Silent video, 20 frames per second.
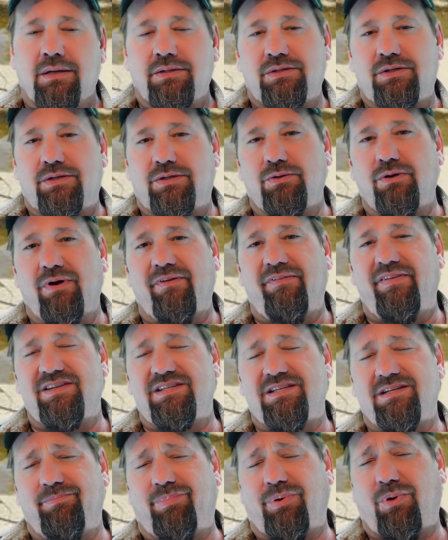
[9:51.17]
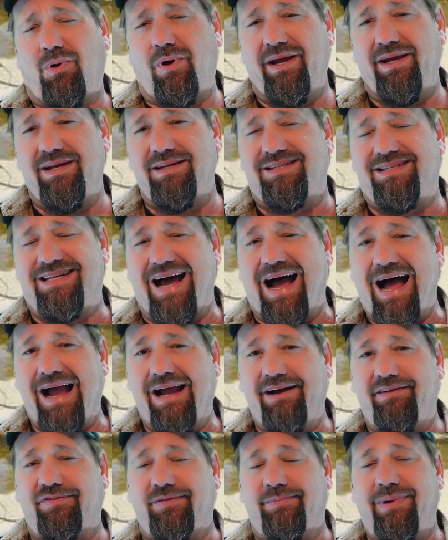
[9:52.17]
2 of his employees
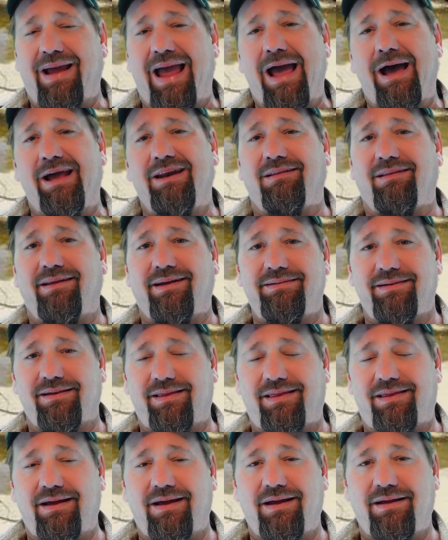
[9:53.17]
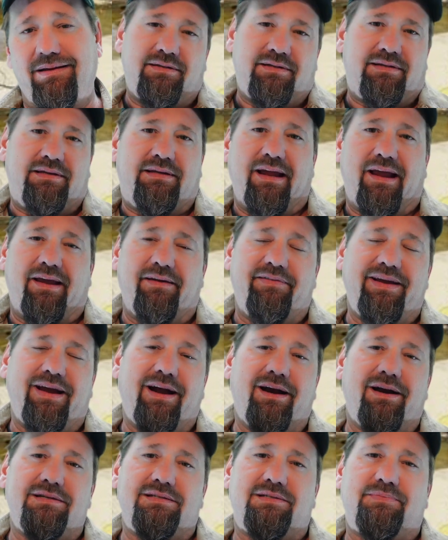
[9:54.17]
died from handling the thing.
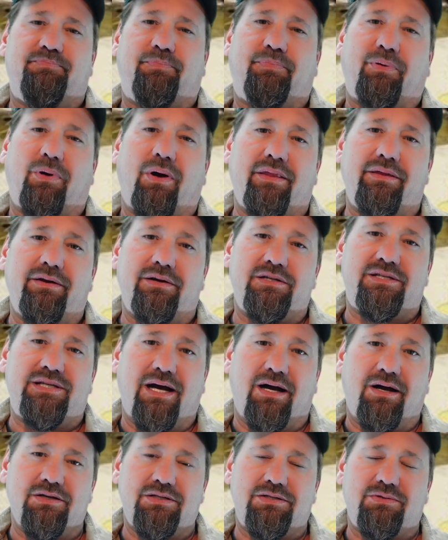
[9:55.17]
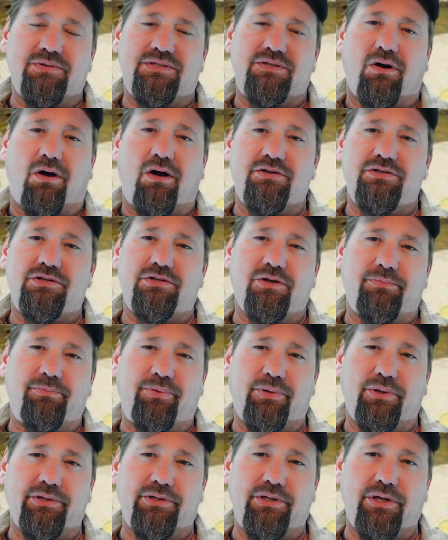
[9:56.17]
DeVere's brother's house was also
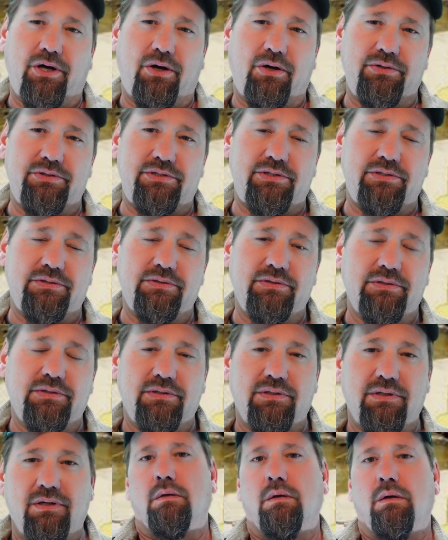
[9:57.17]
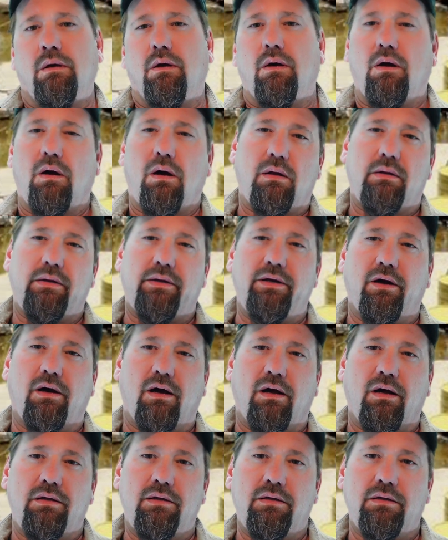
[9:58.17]
bulldozed. All in
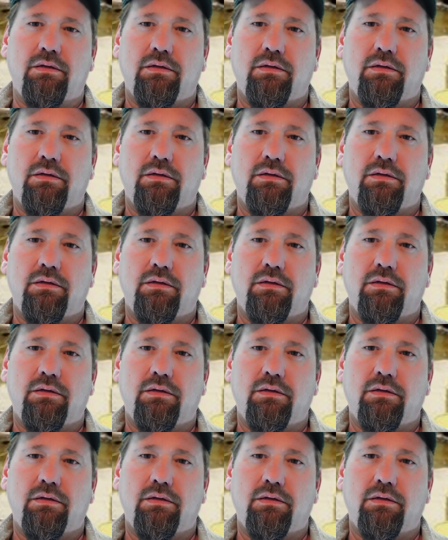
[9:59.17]
all,